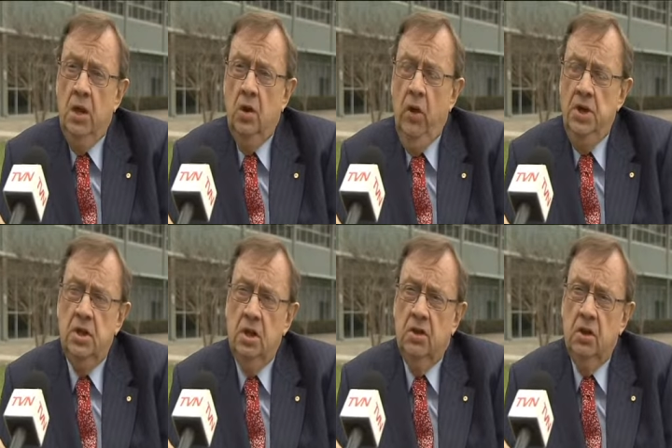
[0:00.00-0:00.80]
The
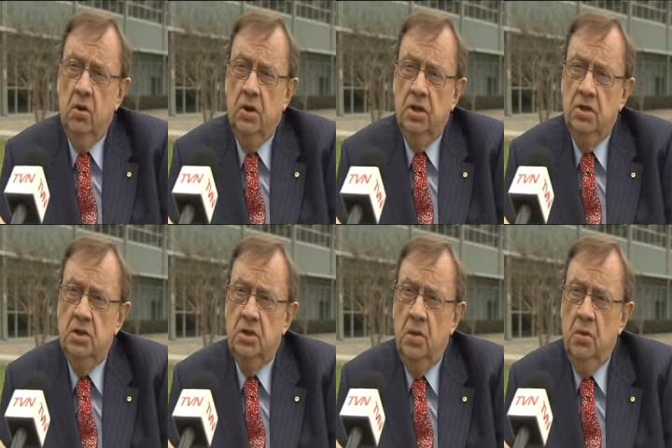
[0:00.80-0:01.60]
racing authorities
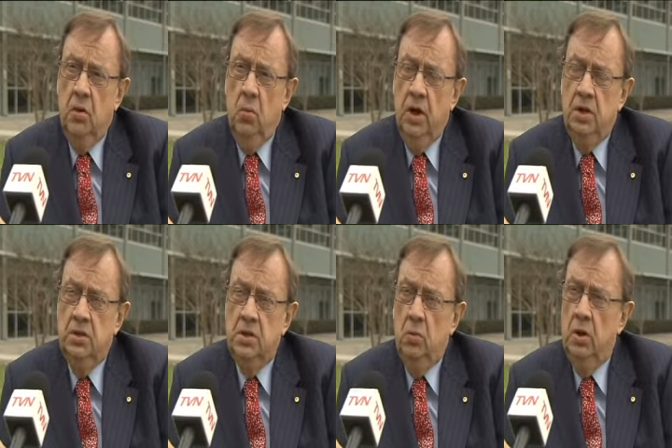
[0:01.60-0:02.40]
in so many ways,
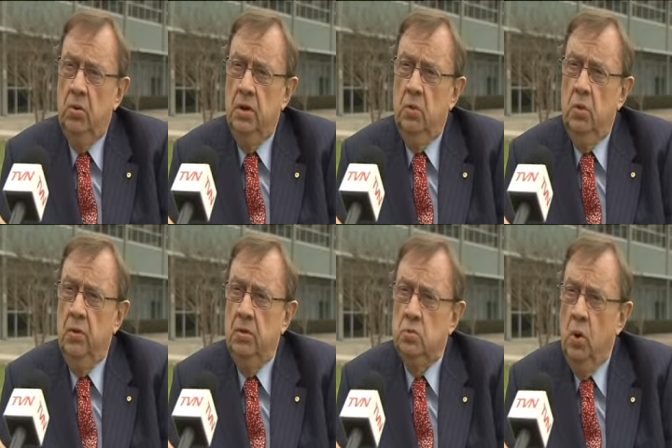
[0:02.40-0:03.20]
whether, it,
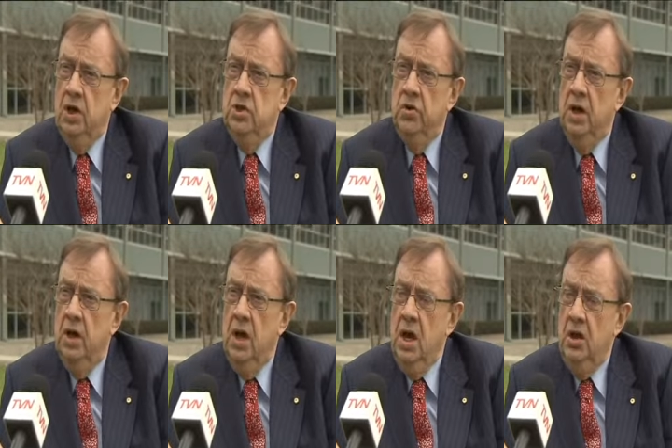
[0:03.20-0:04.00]
whether it's
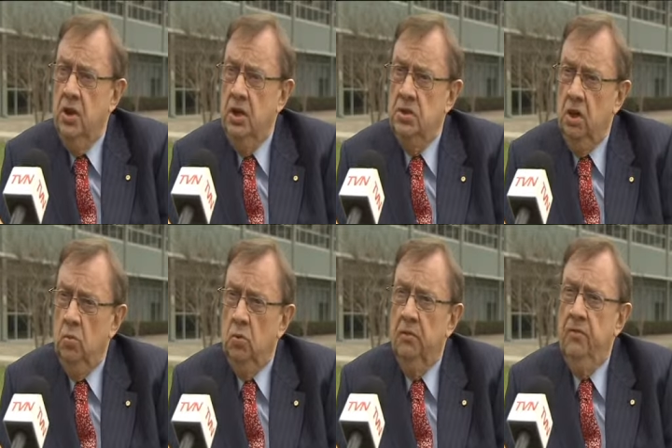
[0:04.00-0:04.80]
wagering, things to do
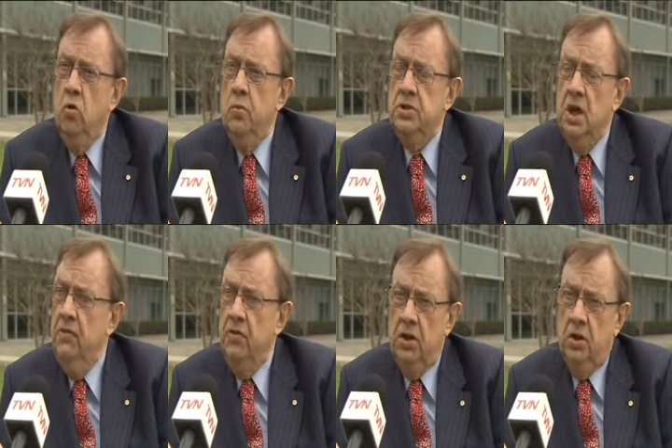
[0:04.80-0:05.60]
with performance,
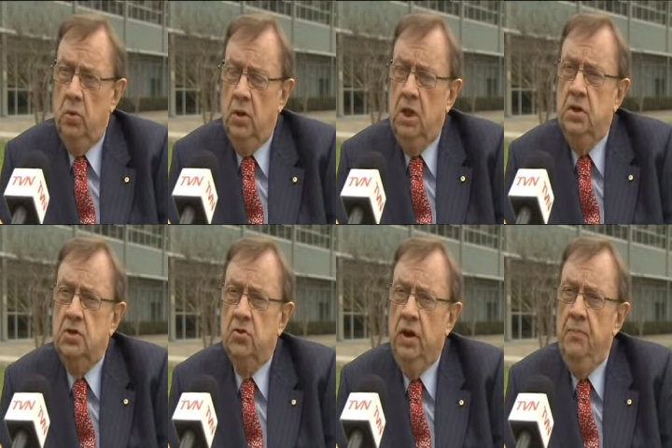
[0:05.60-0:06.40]
everything to do with the
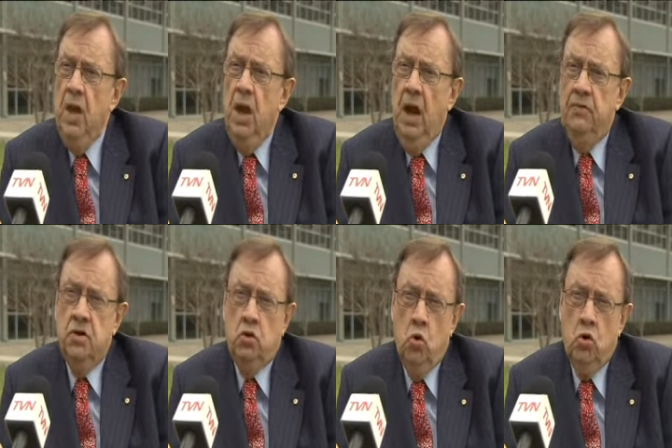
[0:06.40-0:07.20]
industry, have
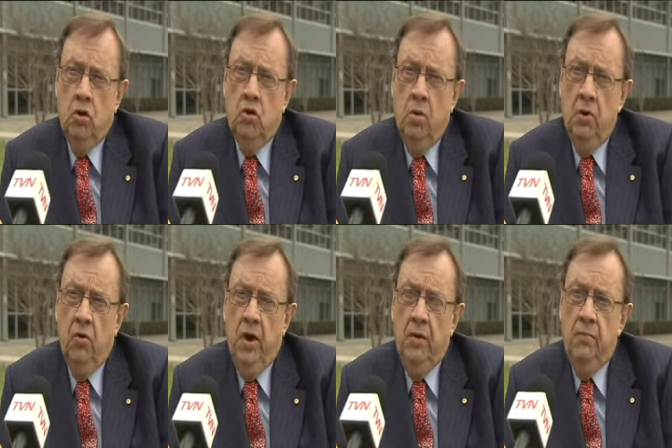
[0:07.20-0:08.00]
to talk on common
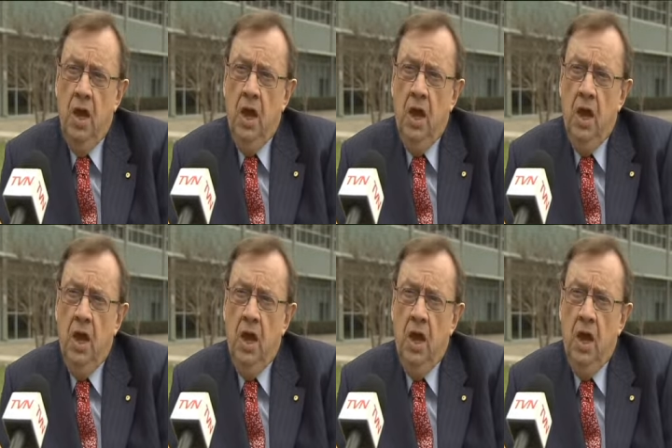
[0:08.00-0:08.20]
ground.